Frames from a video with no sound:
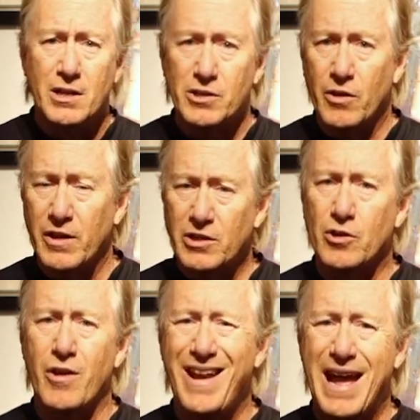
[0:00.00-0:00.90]
So
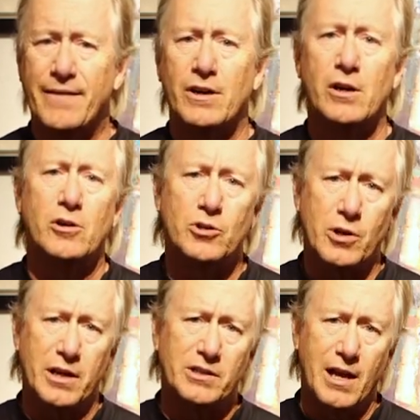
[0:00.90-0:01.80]
these are Navajo
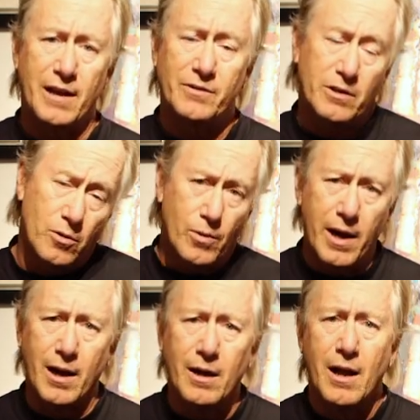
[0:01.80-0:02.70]
dress halves, and they're
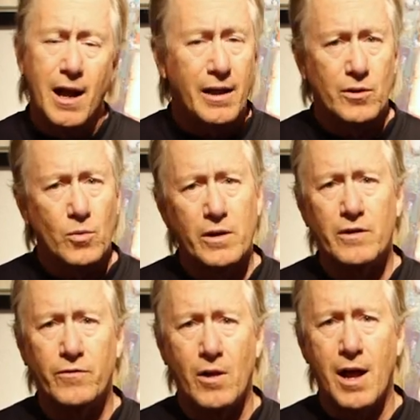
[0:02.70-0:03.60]
rare and they're
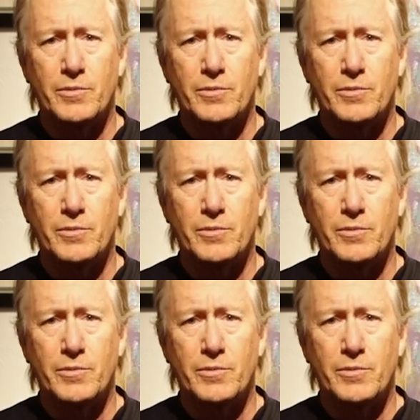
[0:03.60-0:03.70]
wonderful